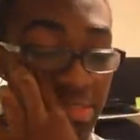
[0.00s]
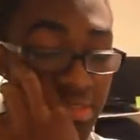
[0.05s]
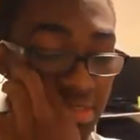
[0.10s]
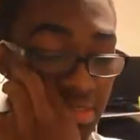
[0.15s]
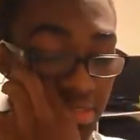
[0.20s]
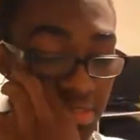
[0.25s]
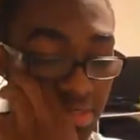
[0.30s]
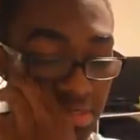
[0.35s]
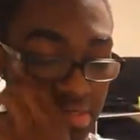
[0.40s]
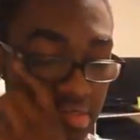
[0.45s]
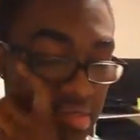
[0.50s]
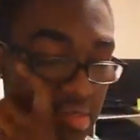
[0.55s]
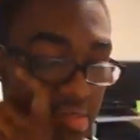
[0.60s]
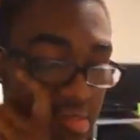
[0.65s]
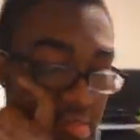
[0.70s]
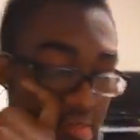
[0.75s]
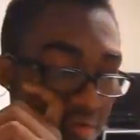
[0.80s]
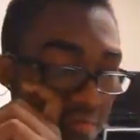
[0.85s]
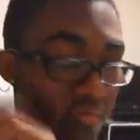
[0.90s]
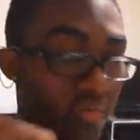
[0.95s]
And
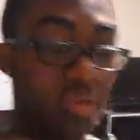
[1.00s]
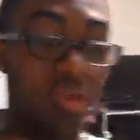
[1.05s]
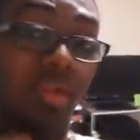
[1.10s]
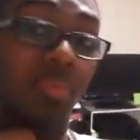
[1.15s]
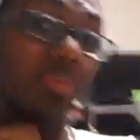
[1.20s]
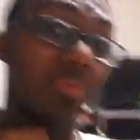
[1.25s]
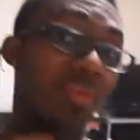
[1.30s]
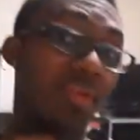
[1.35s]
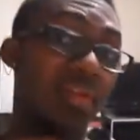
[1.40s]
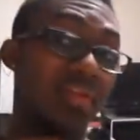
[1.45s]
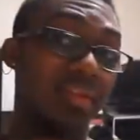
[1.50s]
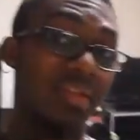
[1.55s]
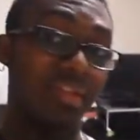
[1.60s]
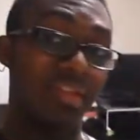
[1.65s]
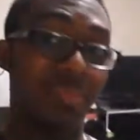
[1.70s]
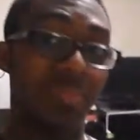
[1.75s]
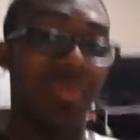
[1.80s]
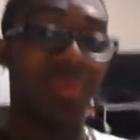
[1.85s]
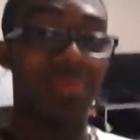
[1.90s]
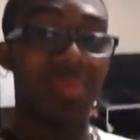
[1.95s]
hopefully it'll be fun.
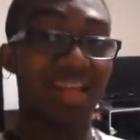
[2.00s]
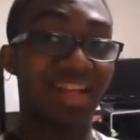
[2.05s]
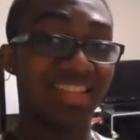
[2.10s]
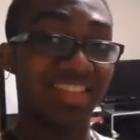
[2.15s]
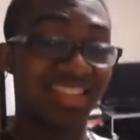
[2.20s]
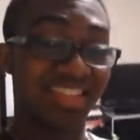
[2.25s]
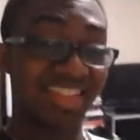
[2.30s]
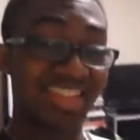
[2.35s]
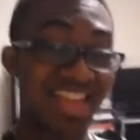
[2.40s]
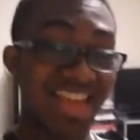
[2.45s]
It should be a blast.